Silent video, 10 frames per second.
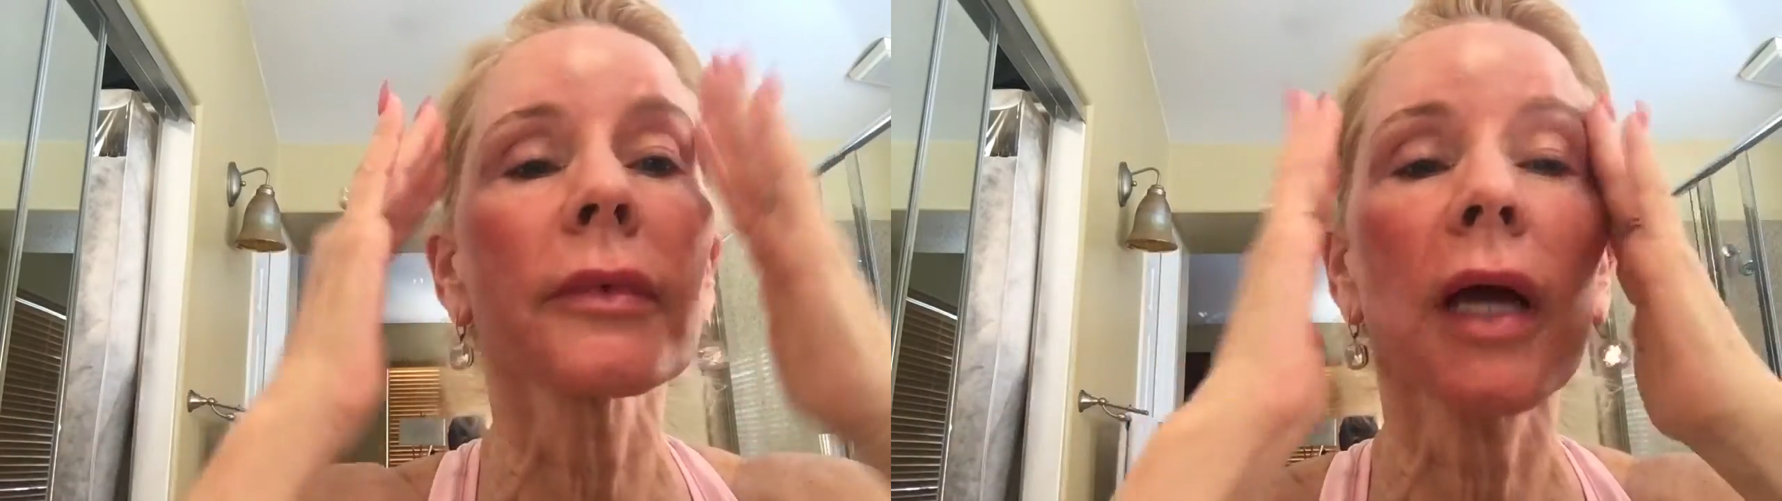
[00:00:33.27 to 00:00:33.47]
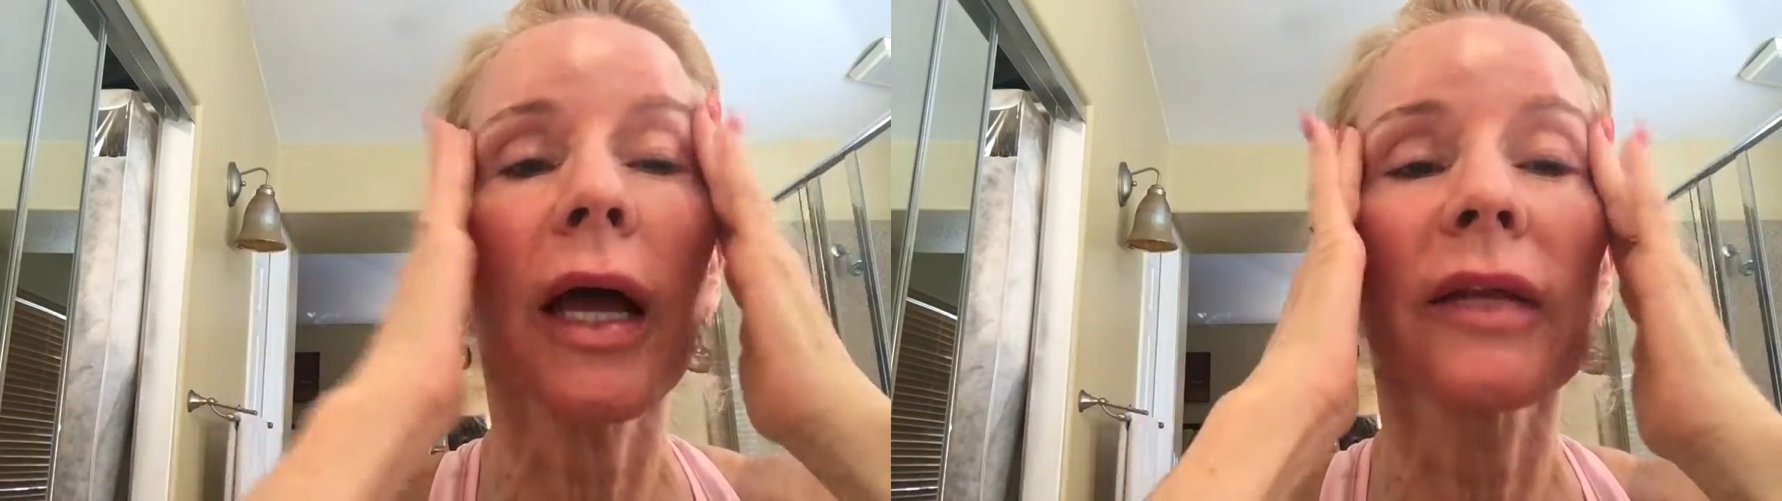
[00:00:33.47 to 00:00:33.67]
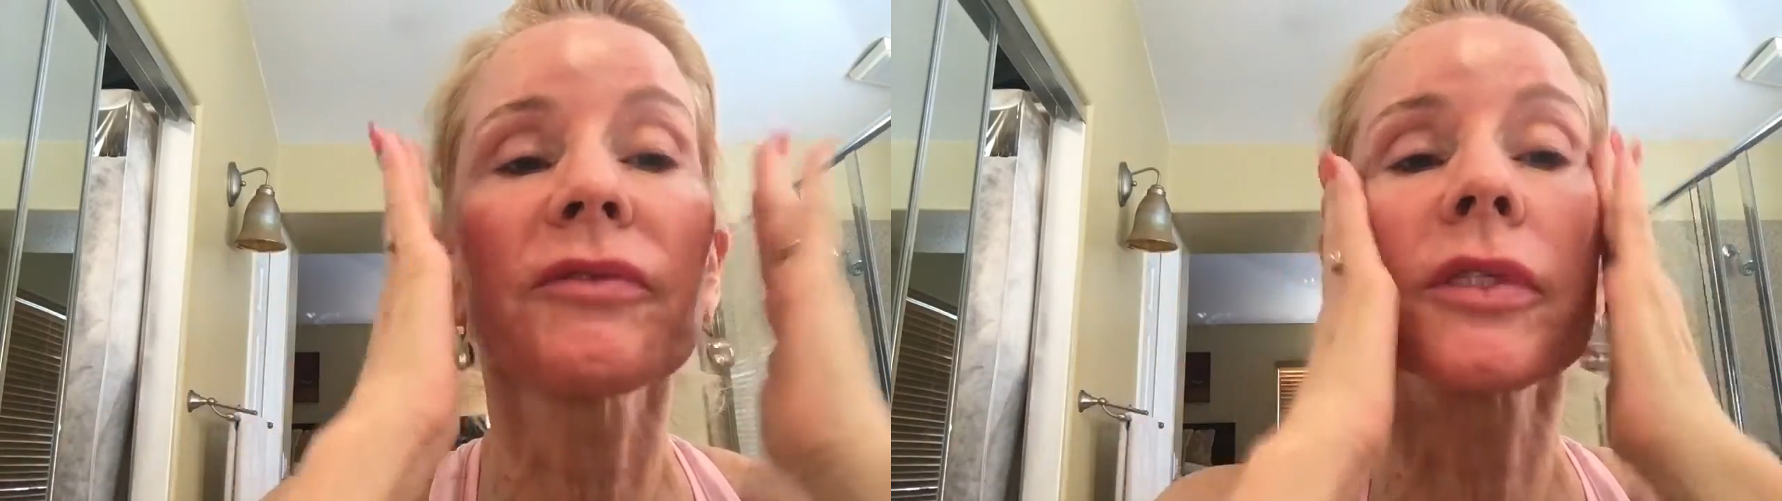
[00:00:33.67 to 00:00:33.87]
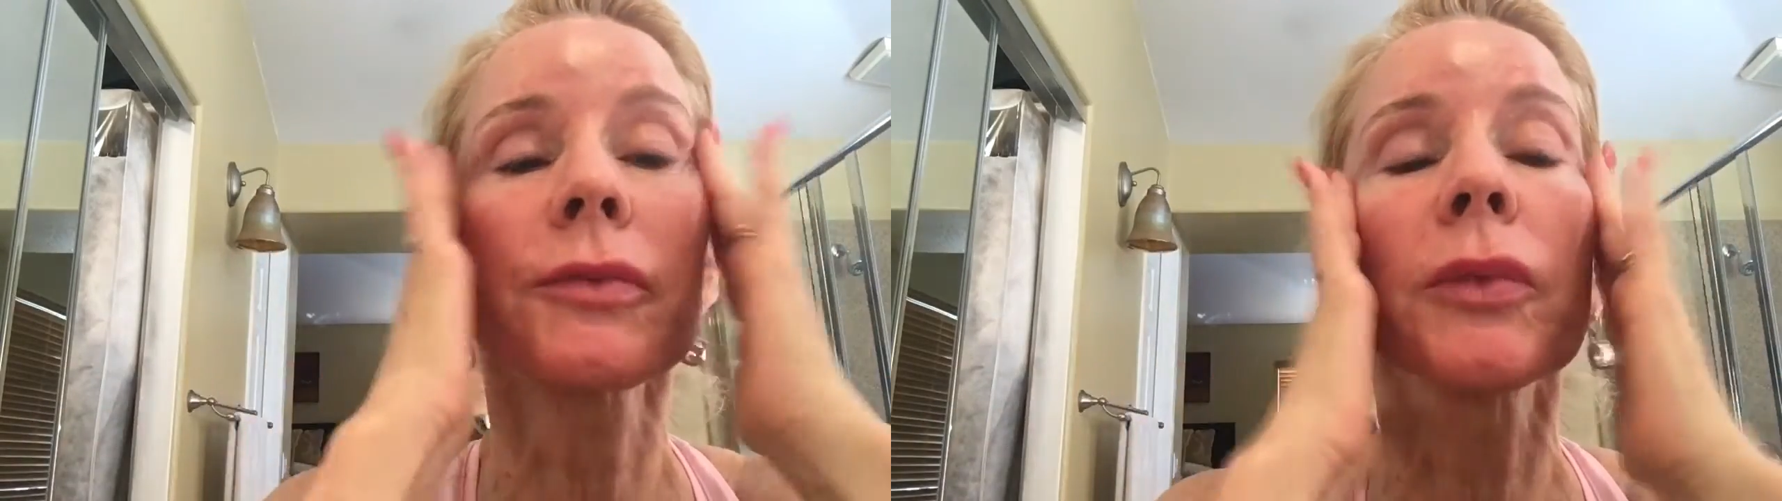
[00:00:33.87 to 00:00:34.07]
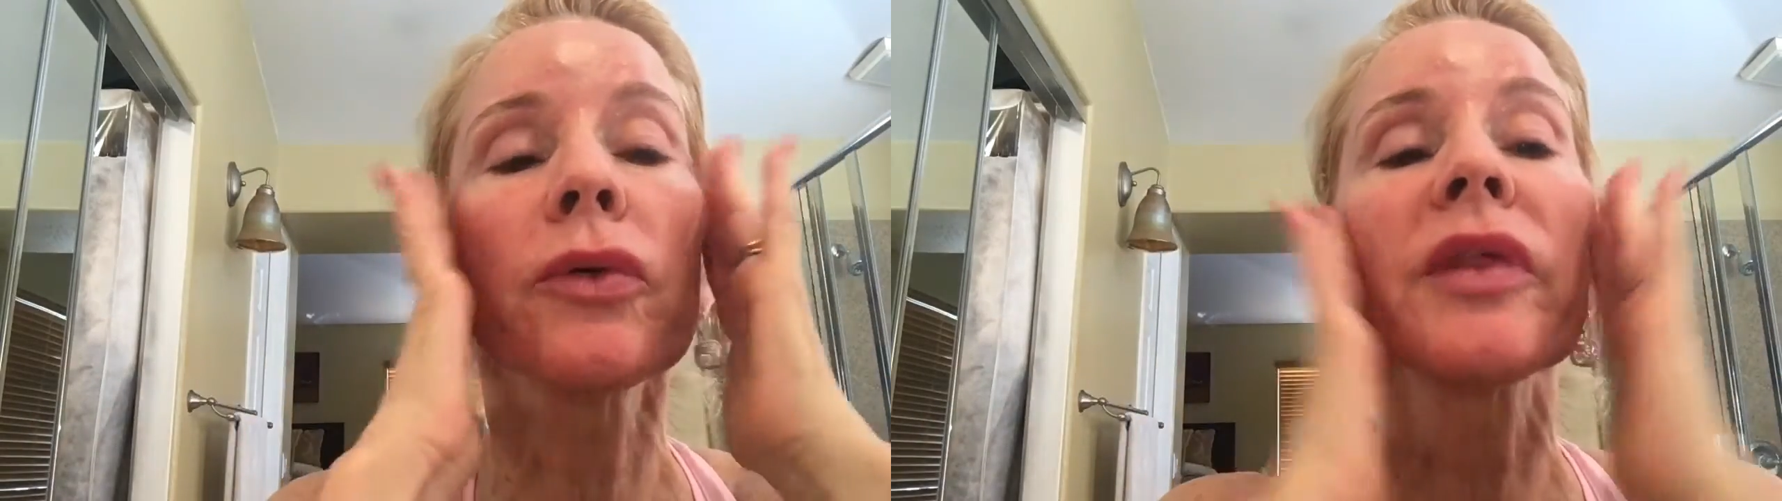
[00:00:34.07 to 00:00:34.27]
kind of
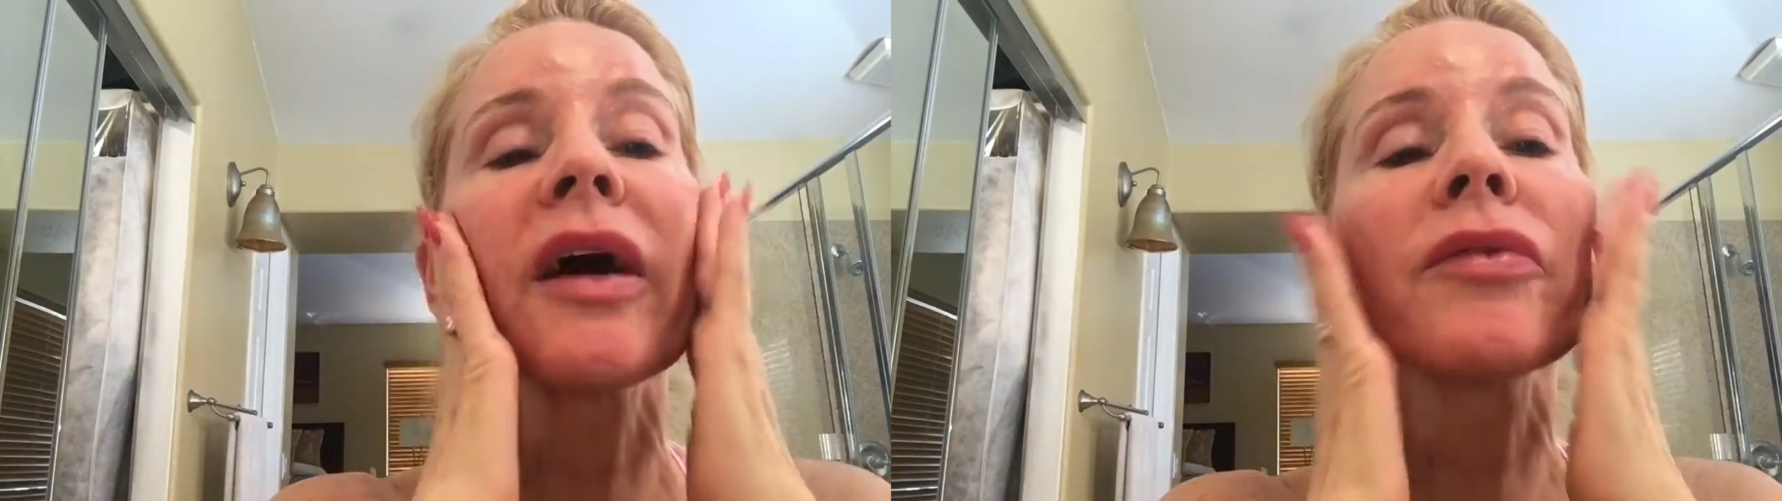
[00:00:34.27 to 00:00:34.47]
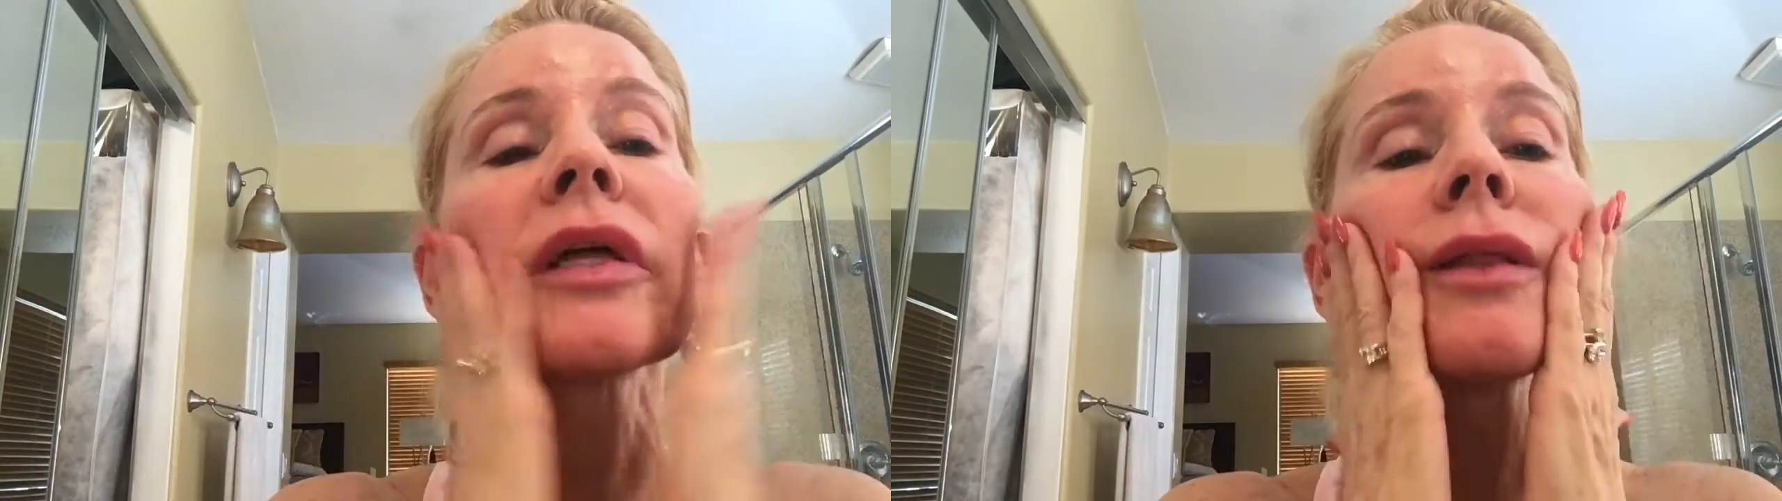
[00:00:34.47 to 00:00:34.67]
smooth out the